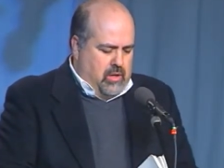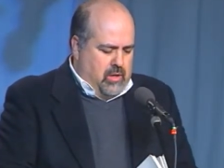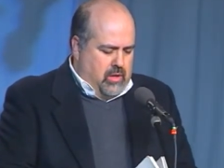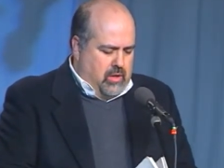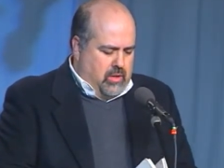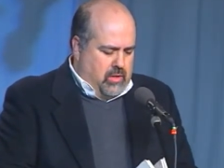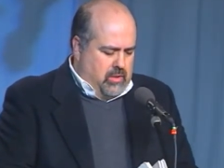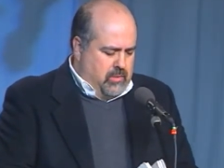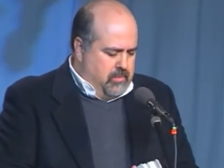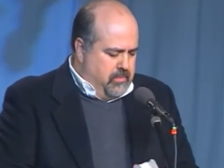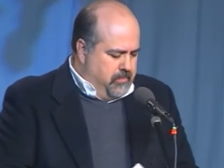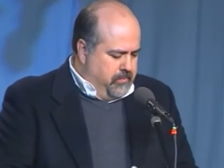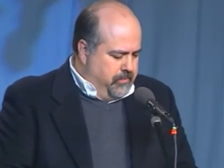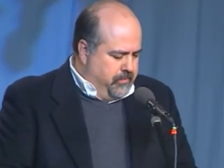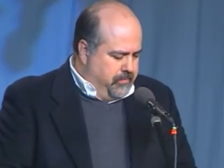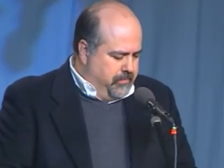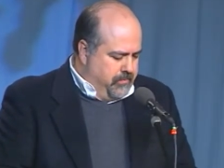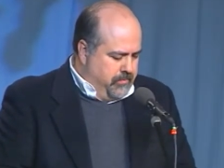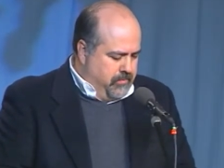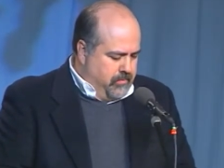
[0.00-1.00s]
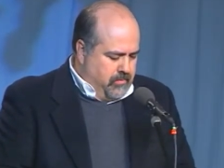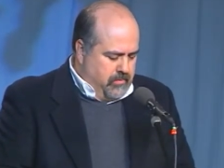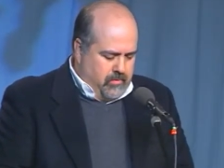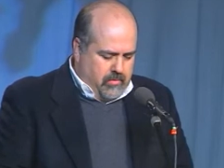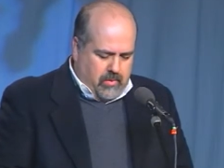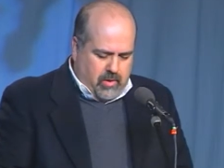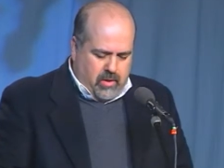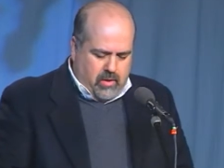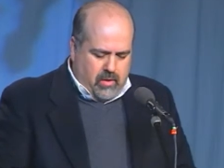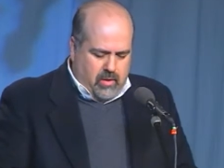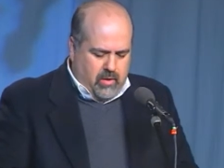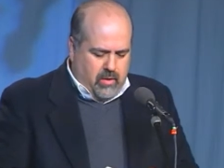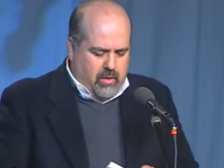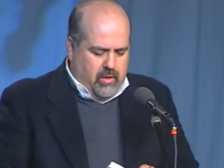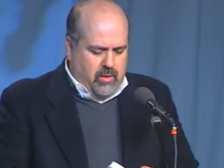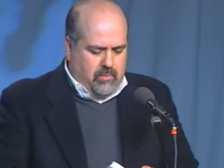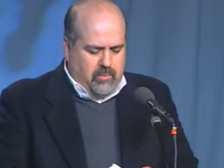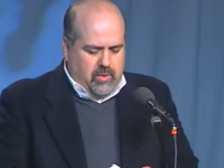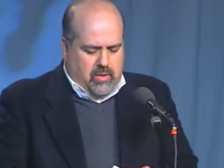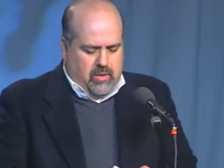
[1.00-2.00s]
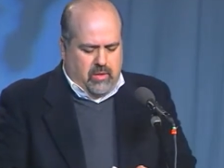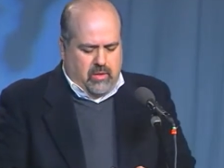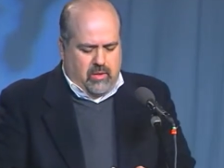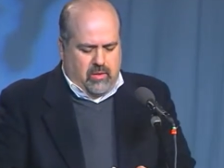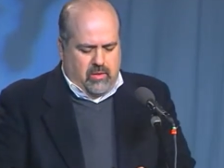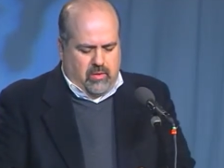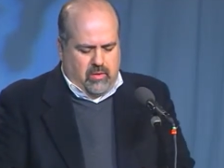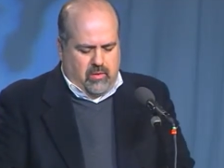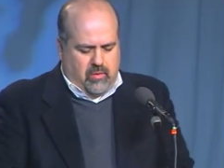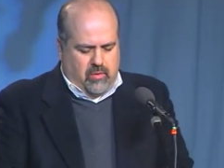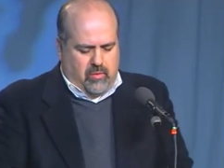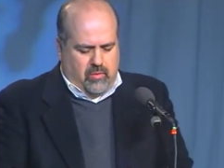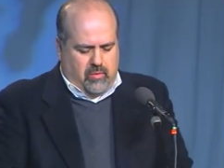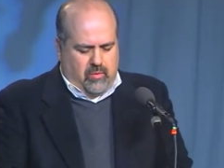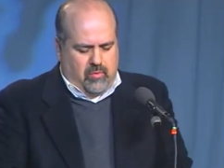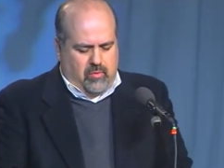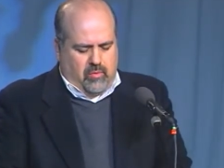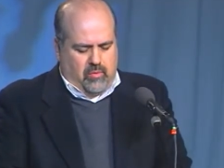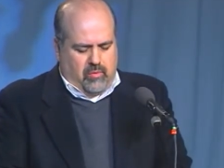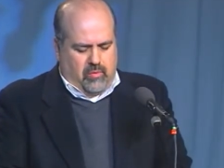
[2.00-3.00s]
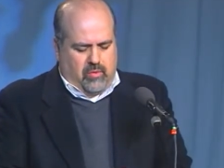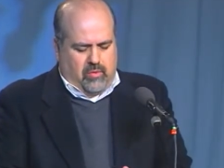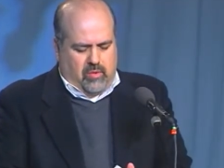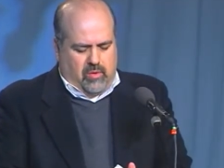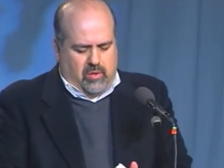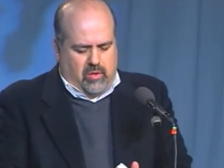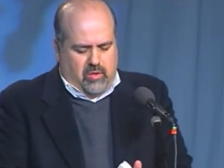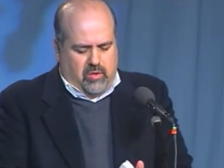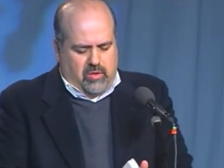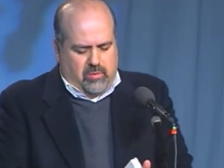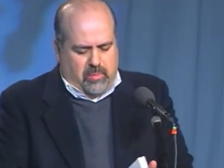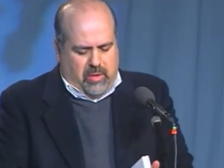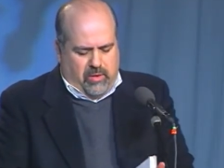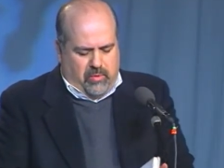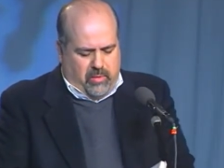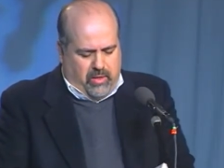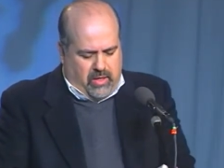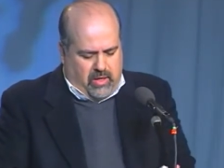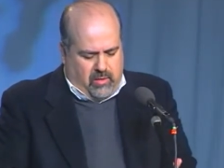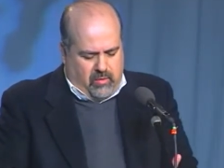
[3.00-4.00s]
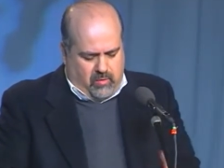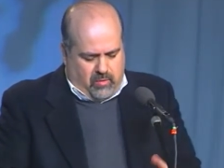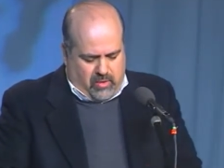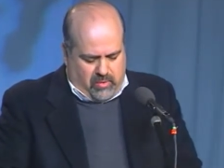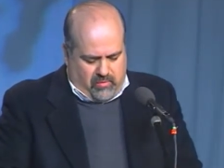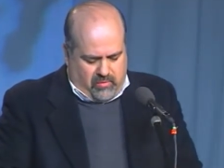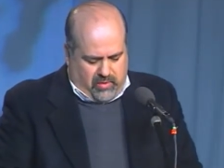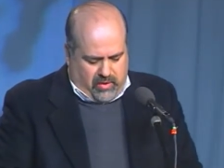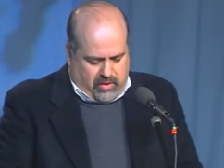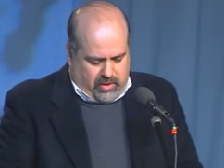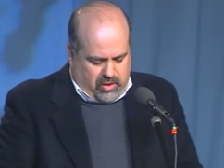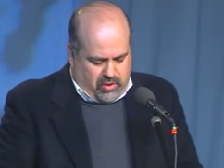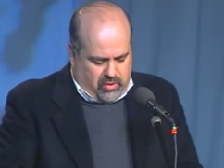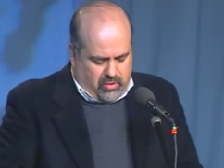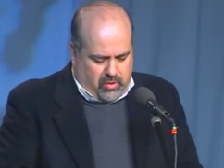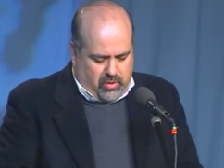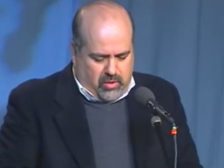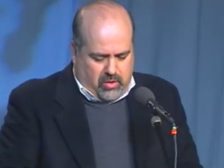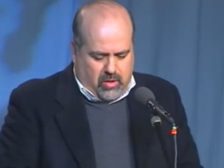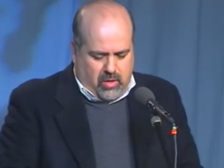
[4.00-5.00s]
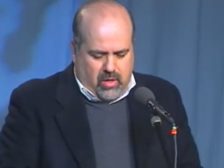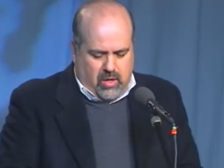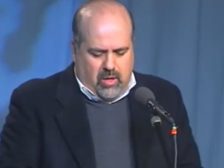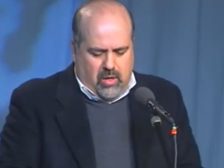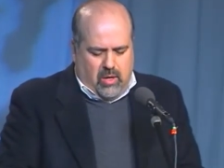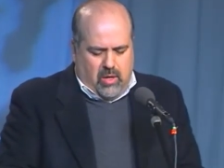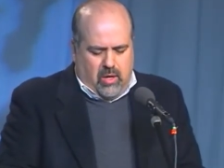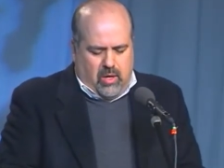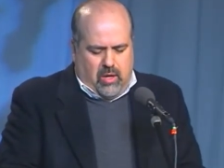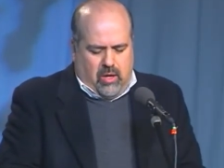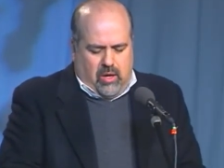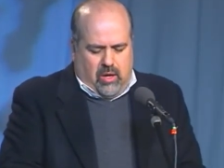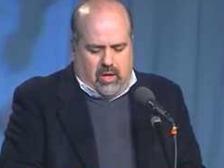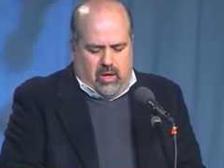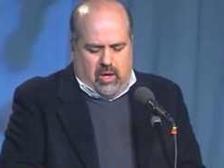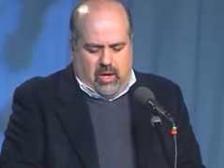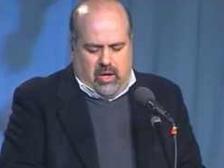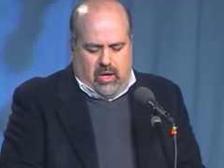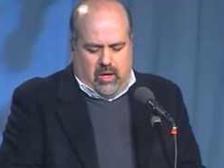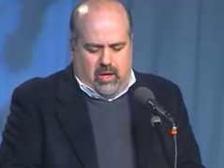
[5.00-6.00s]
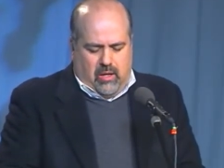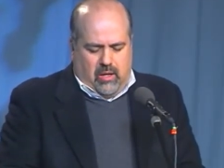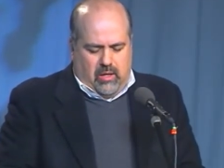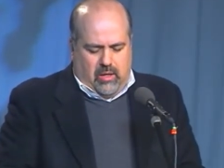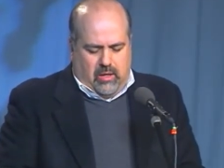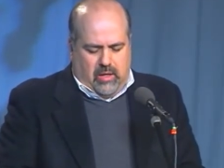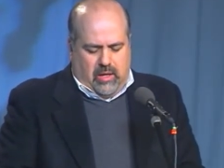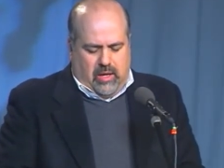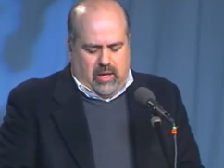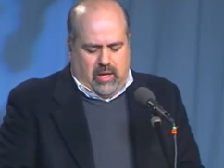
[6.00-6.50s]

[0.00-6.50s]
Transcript: Um, I'm going to close by reading one very short uh,